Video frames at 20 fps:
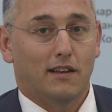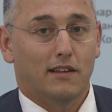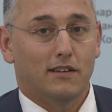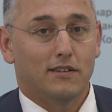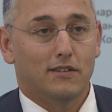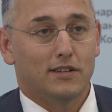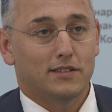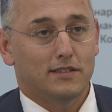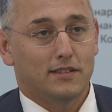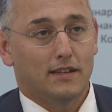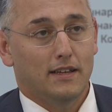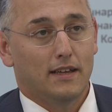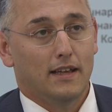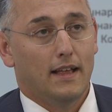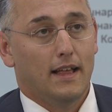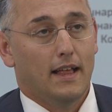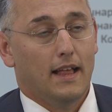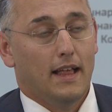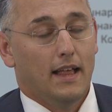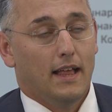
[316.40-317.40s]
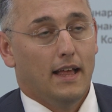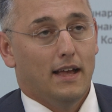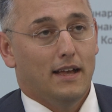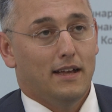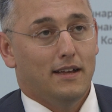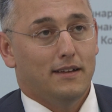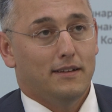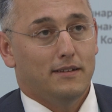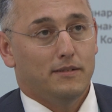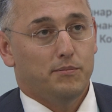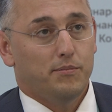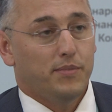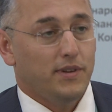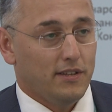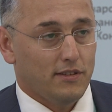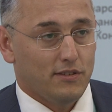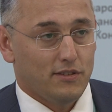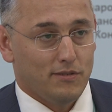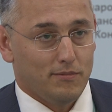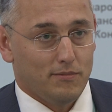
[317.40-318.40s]
are somehow ignored,
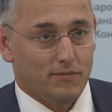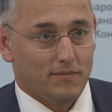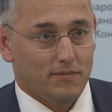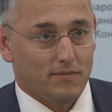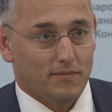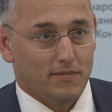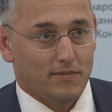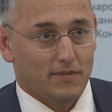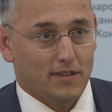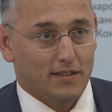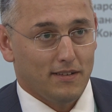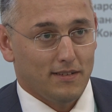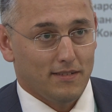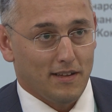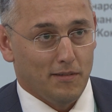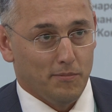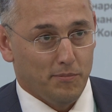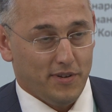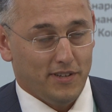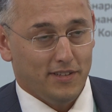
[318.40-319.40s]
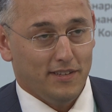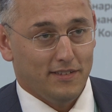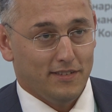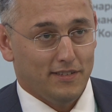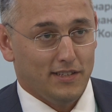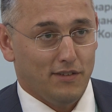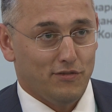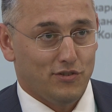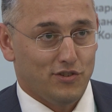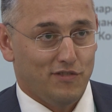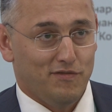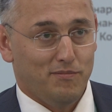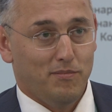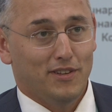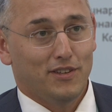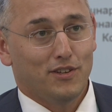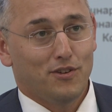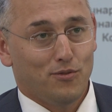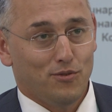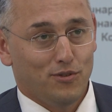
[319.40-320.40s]
or we've ignored them.
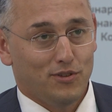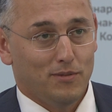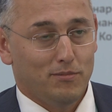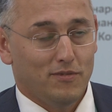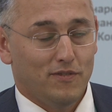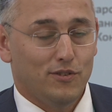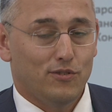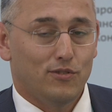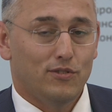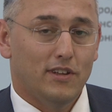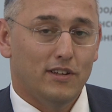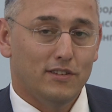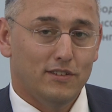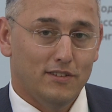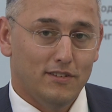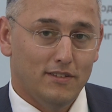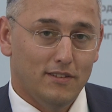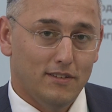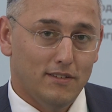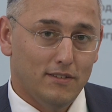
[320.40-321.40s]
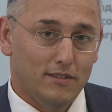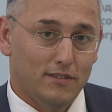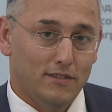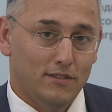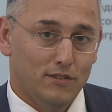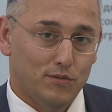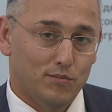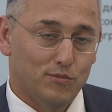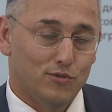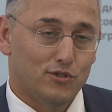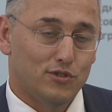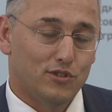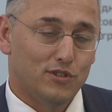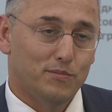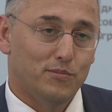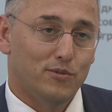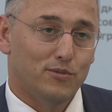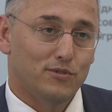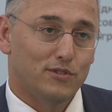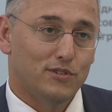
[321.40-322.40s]
And a company, an
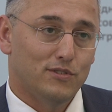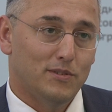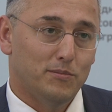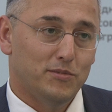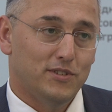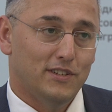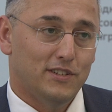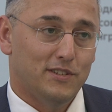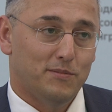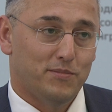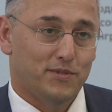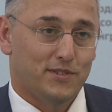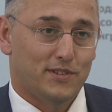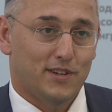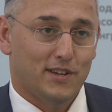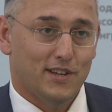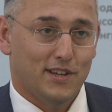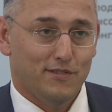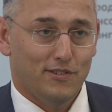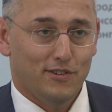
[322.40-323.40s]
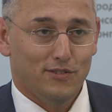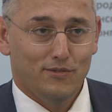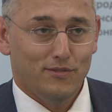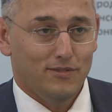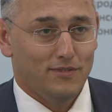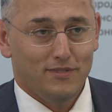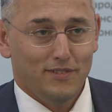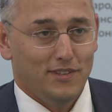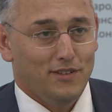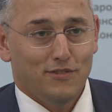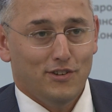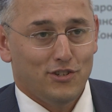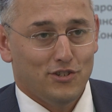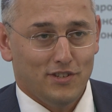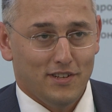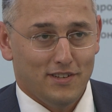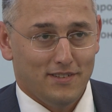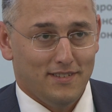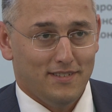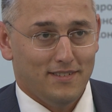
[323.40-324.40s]
insolvent company, won't be able to
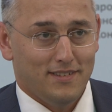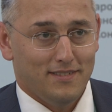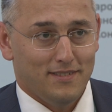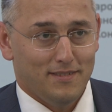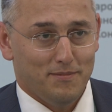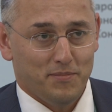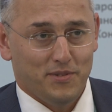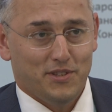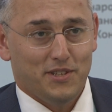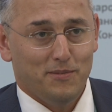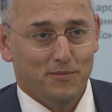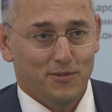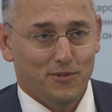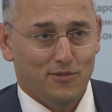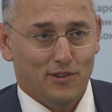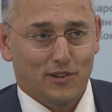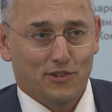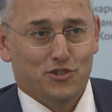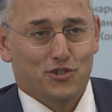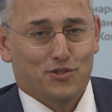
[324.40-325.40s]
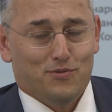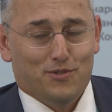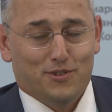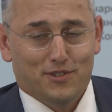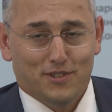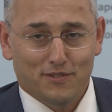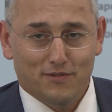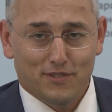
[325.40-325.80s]
perform its liabilities,